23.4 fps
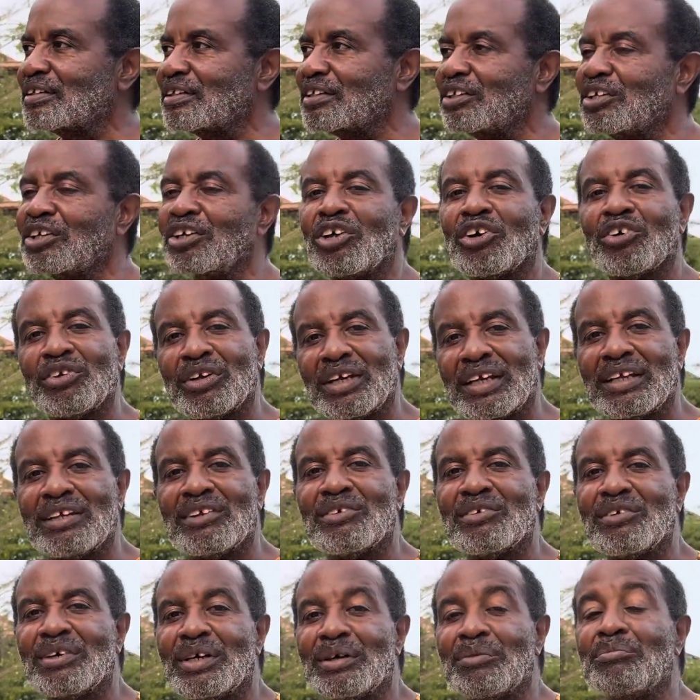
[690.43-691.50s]
need
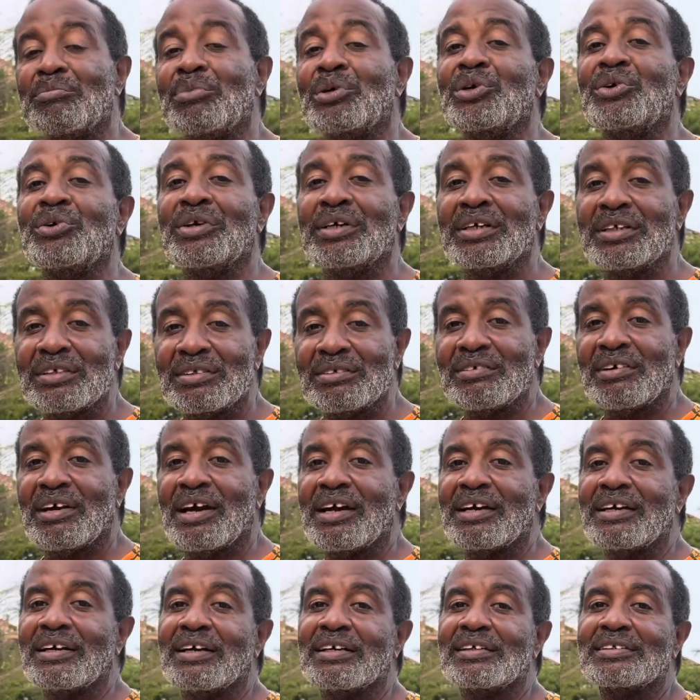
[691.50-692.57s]
to imbue into
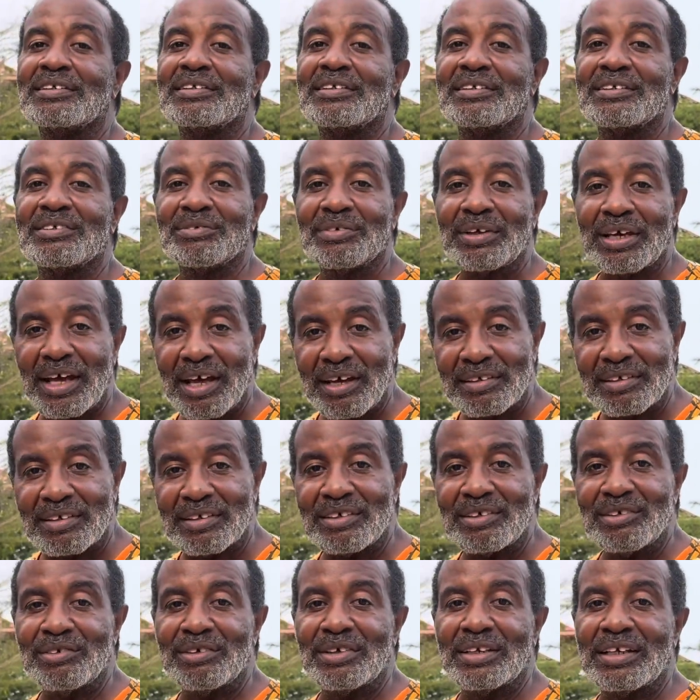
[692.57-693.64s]
our youngsters, we have to
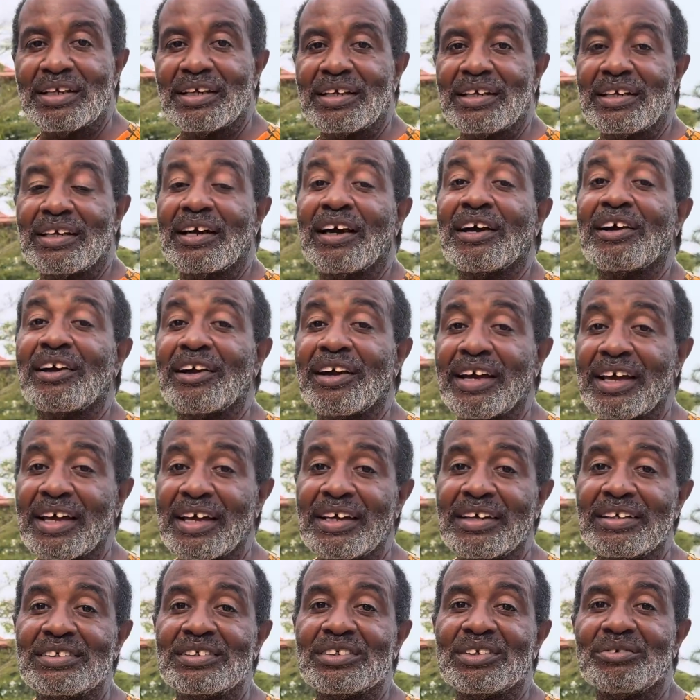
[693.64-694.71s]
do it at a younger
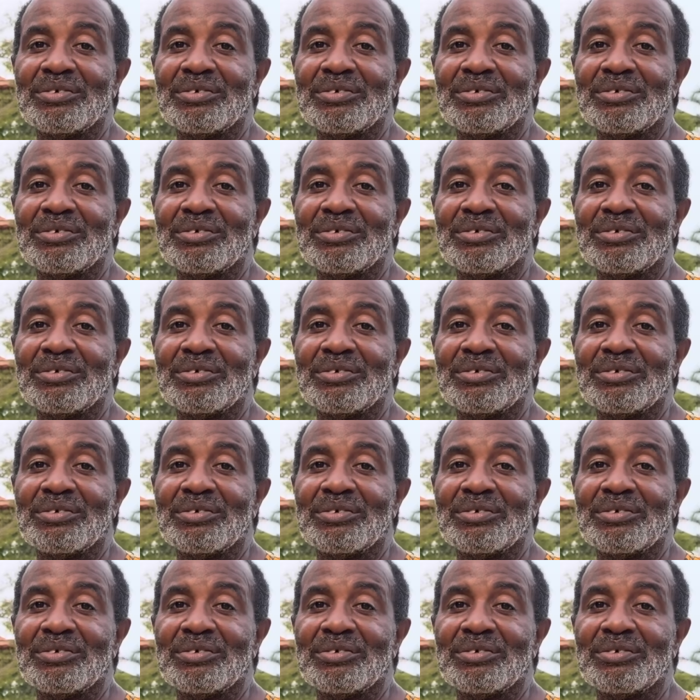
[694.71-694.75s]
age.